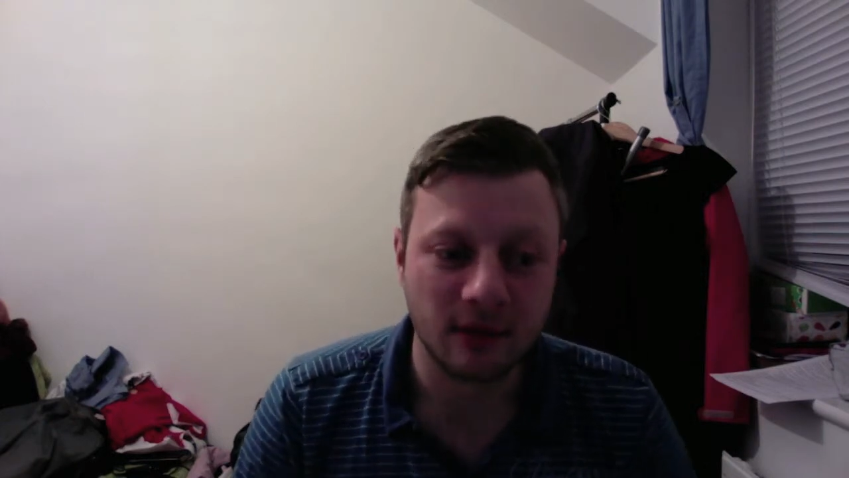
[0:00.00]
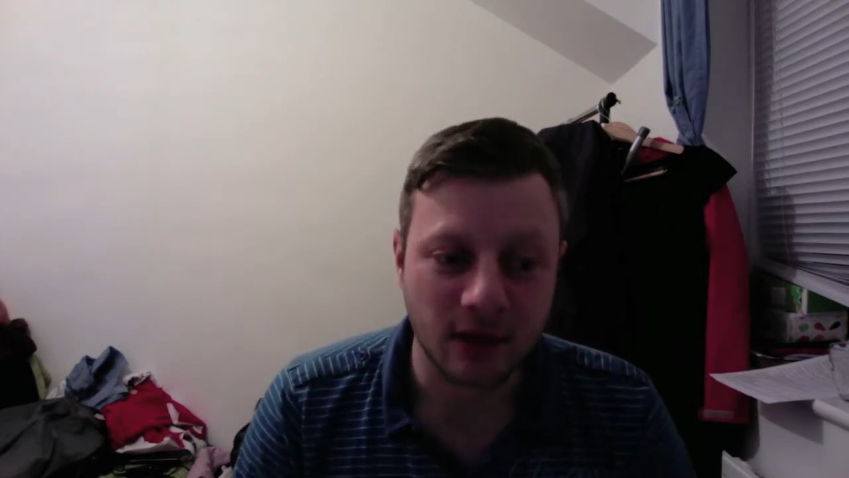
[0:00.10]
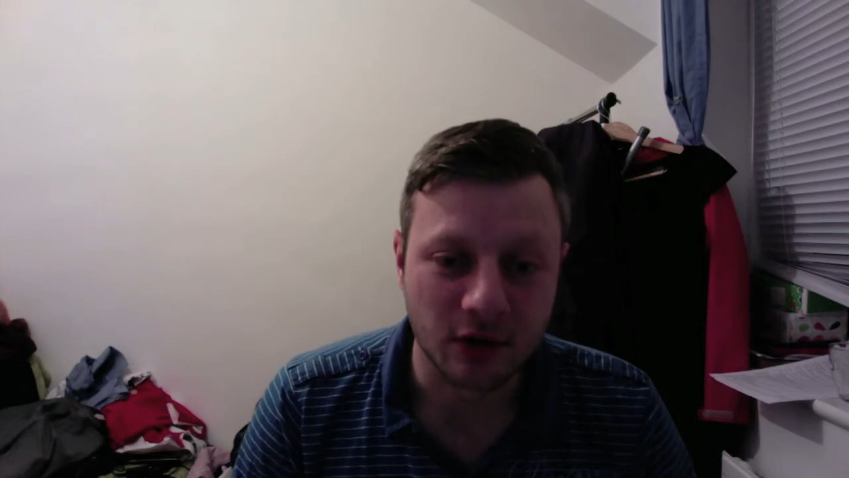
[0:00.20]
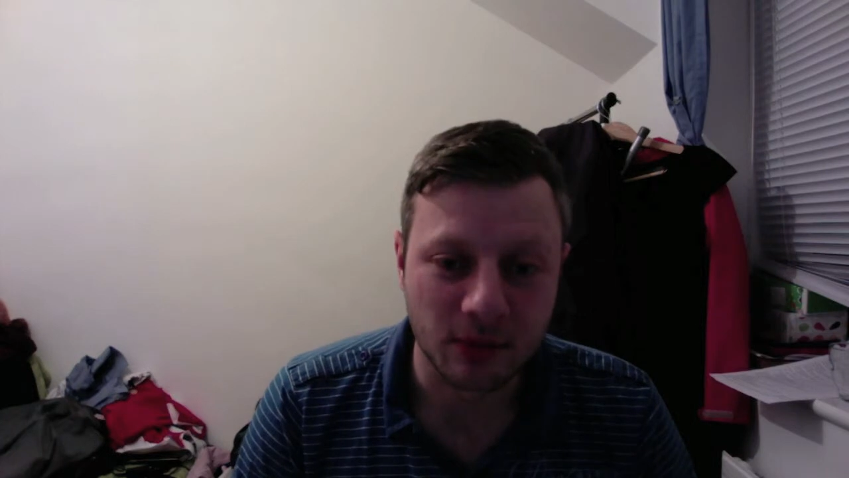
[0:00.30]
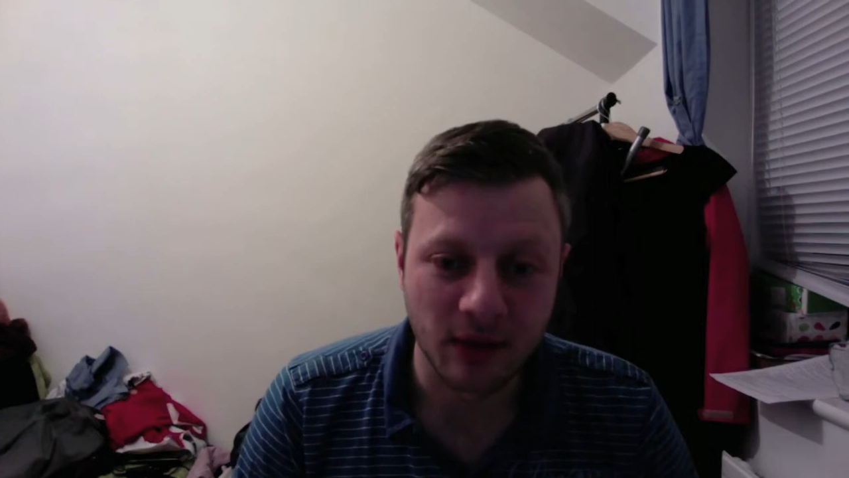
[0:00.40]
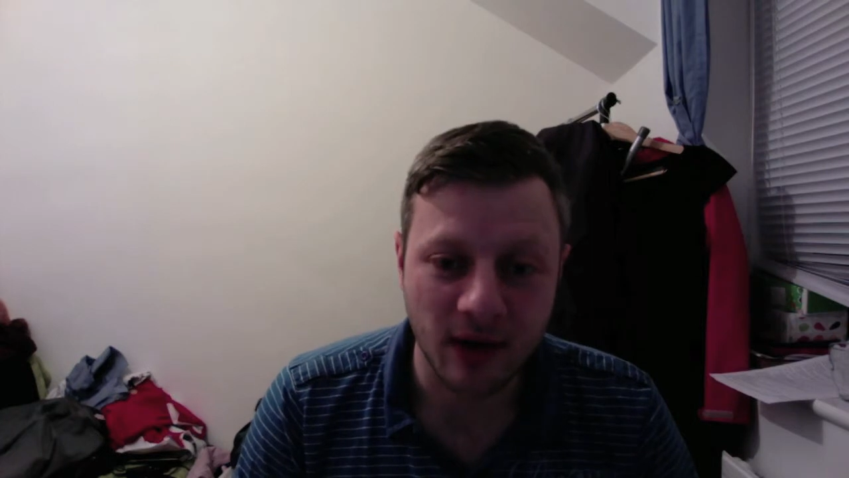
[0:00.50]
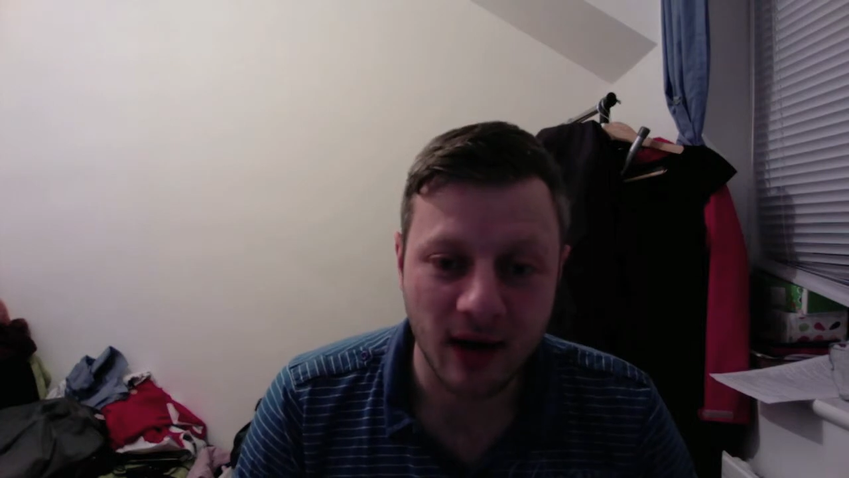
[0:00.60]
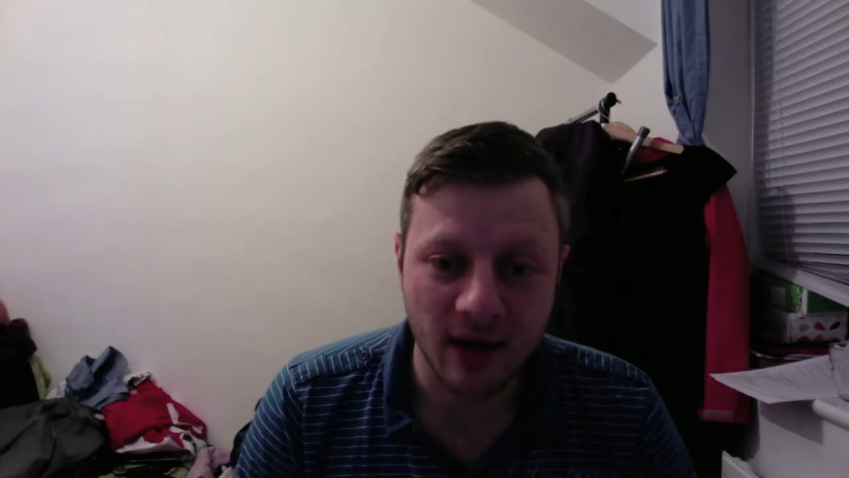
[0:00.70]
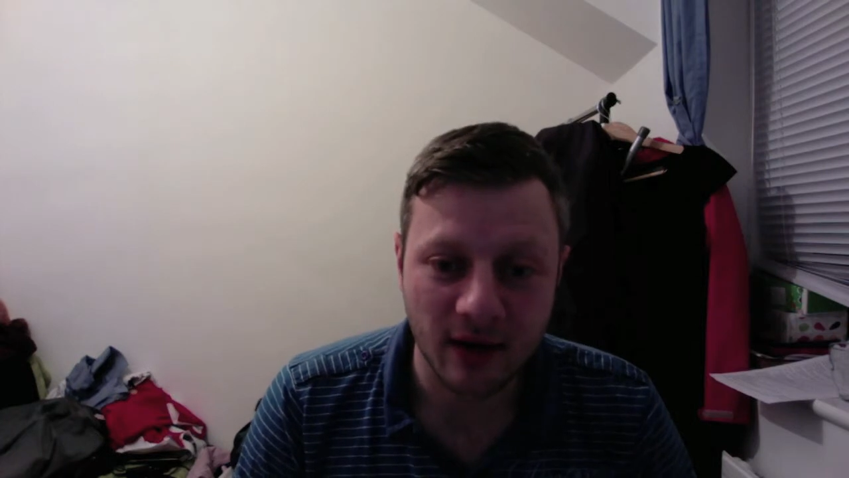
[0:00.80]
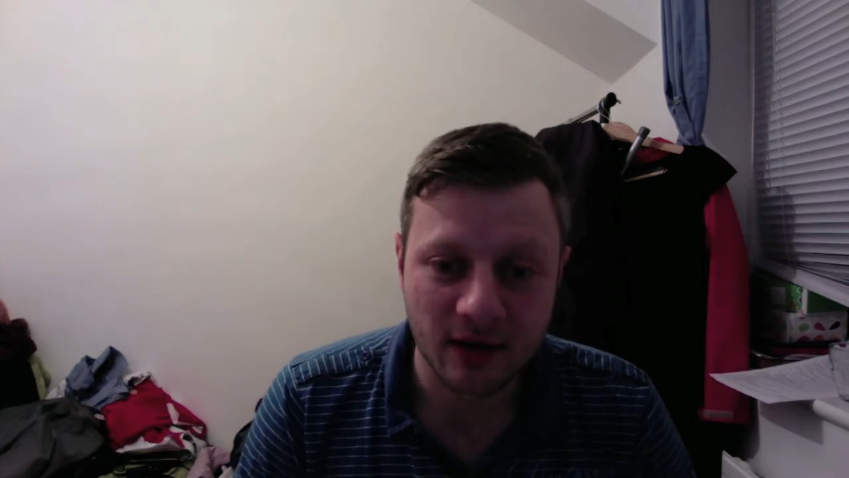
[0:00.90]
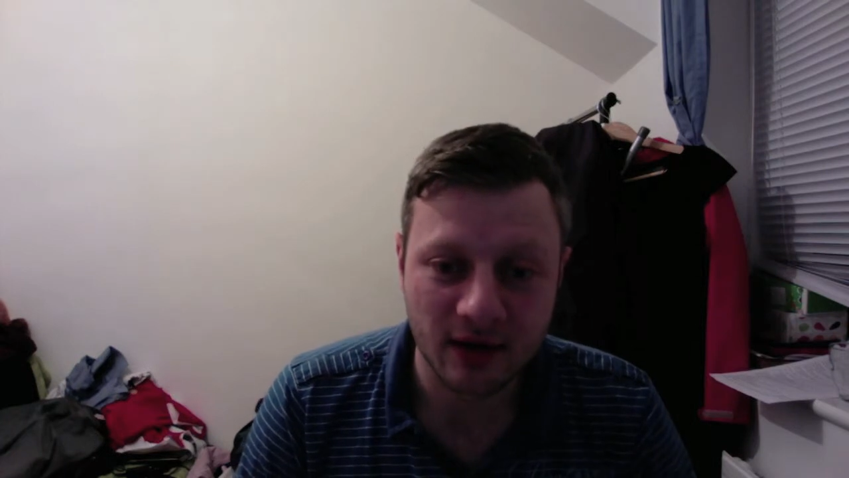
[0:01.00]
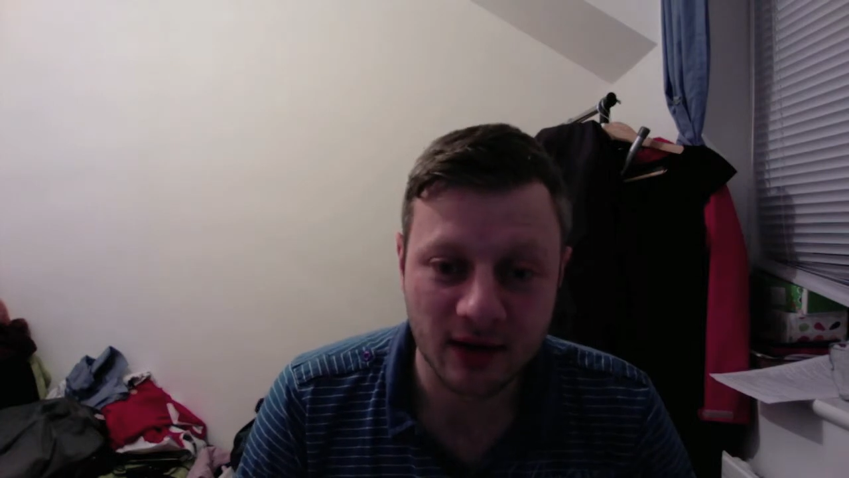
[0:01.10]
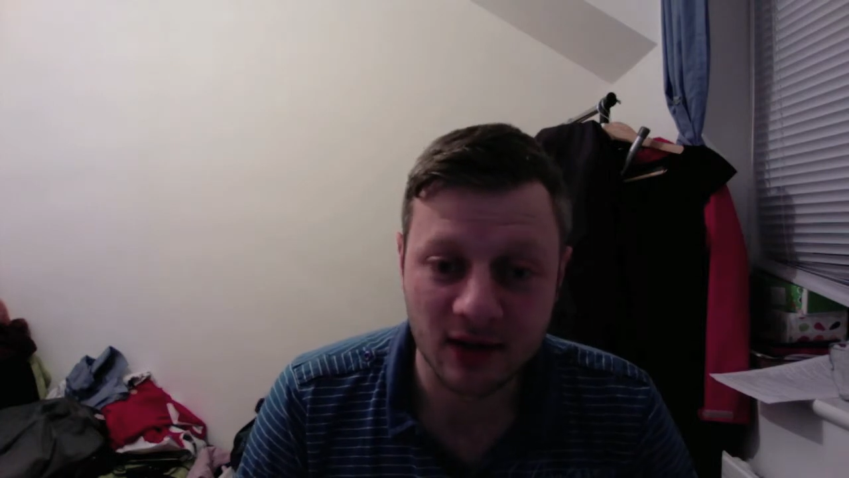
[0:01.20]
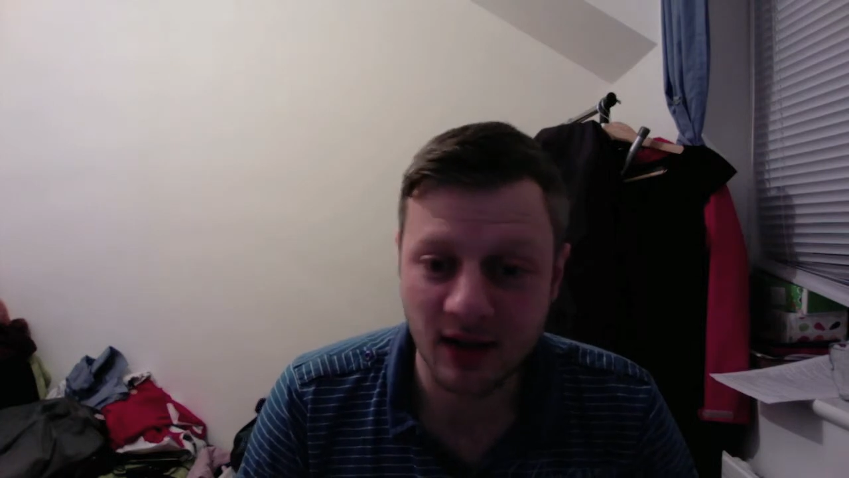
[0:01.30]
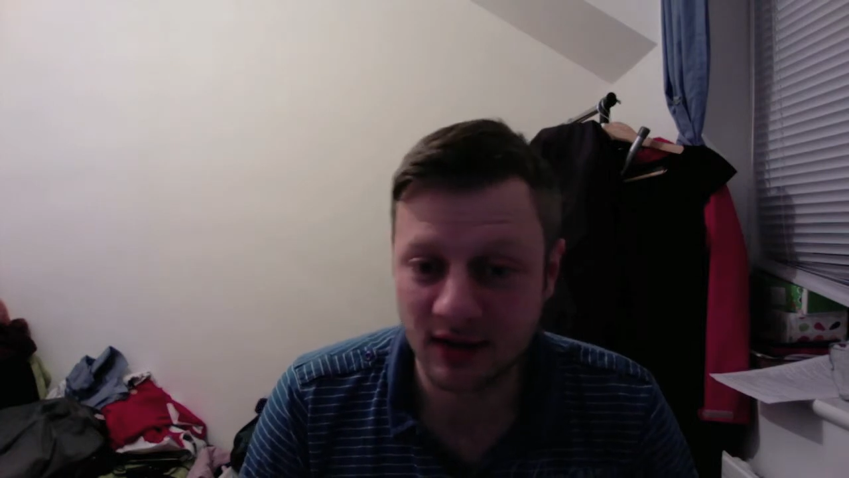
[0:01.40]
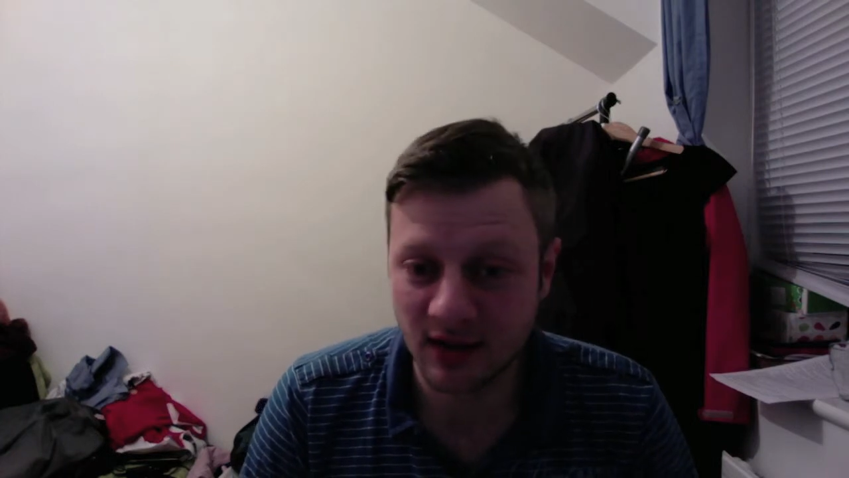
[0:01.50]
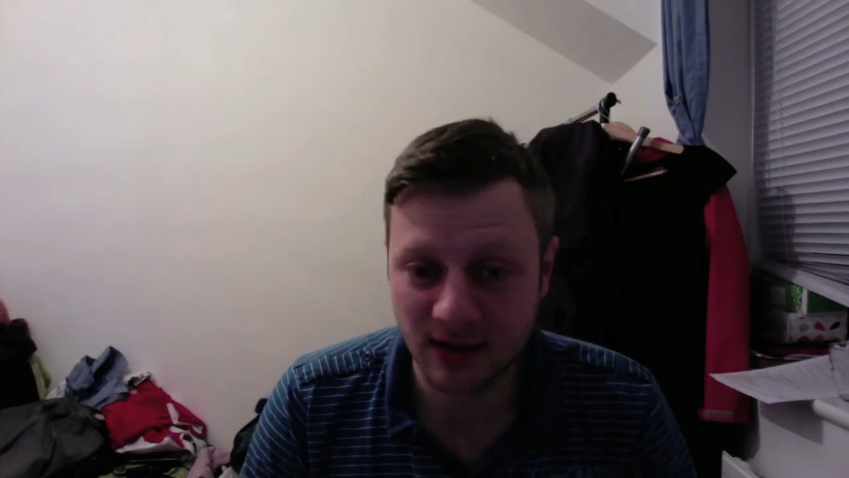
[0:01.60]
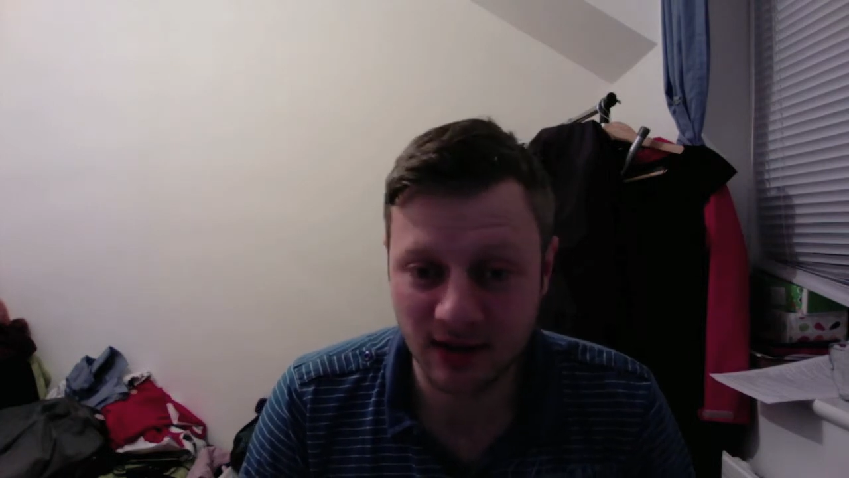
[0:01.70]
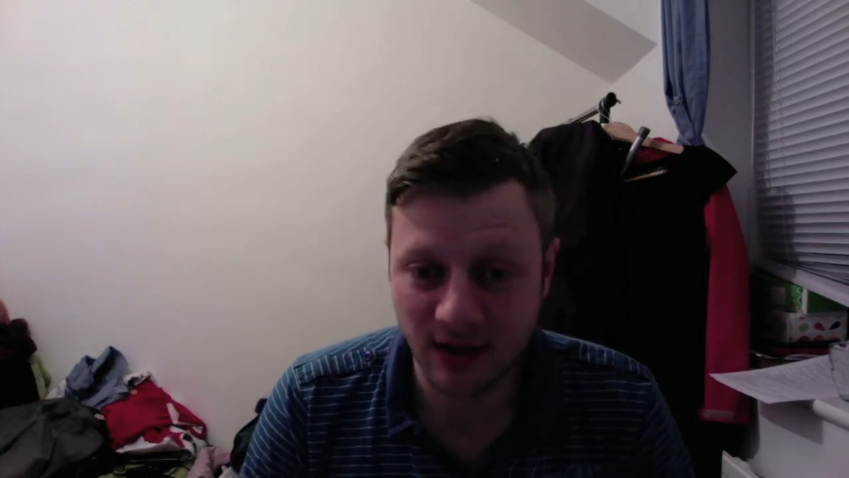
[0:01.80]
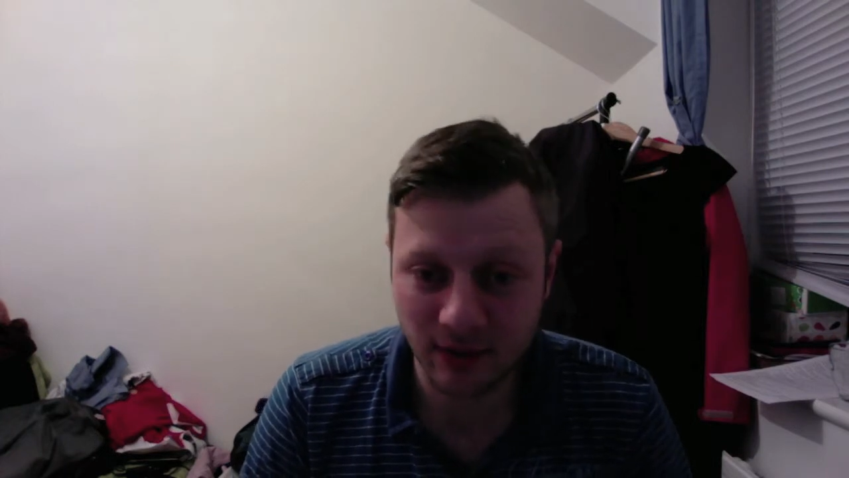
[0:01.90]
you know, he's been there since
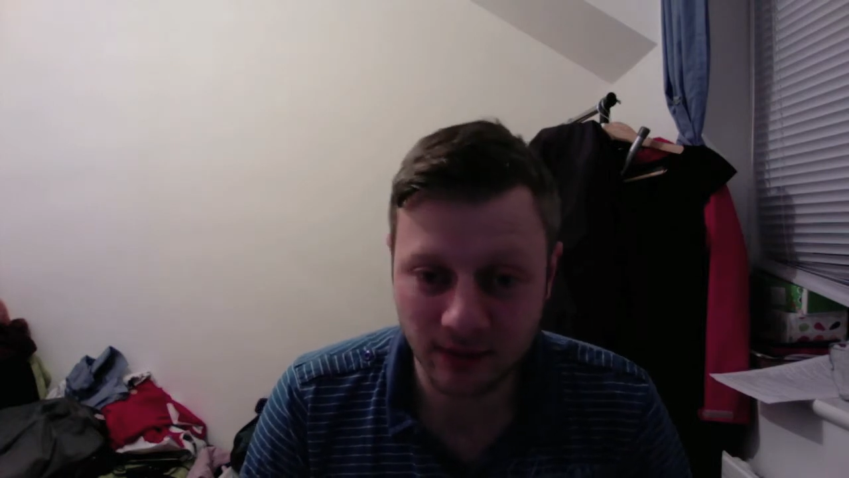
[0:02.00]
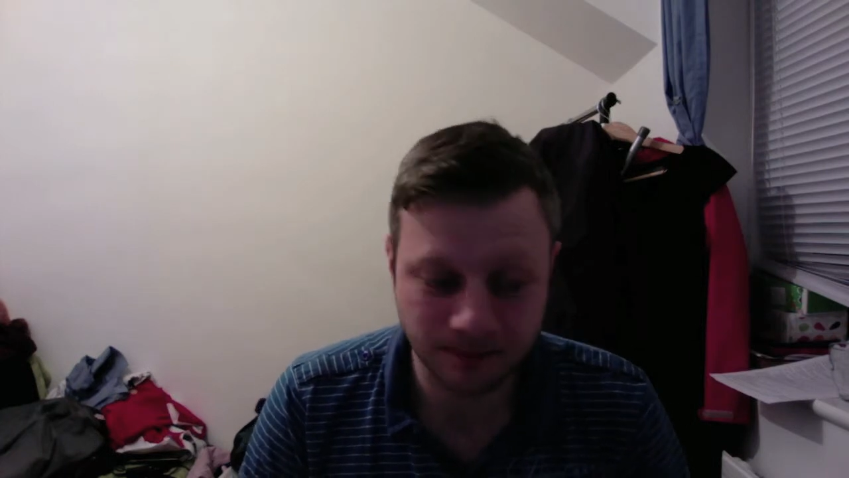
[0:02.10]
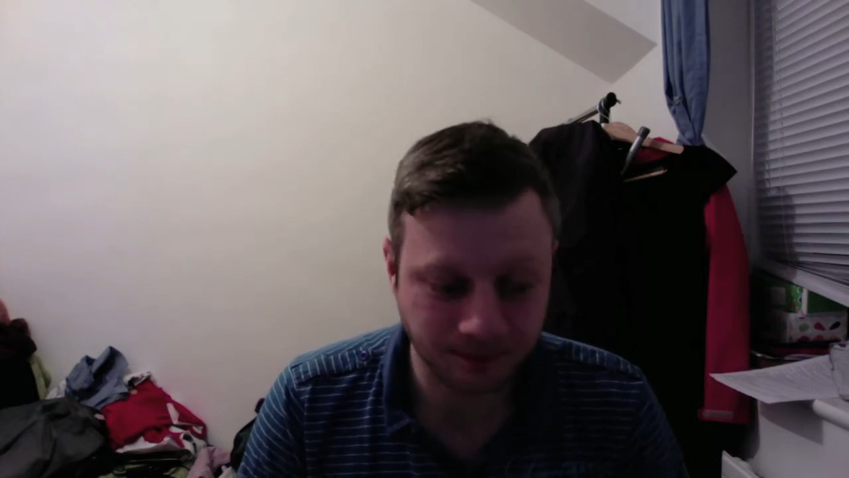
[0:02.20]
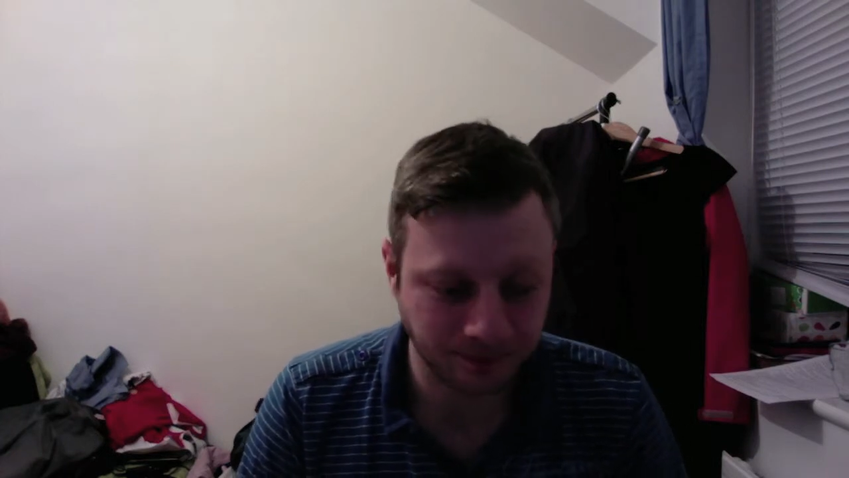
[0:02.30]
1997.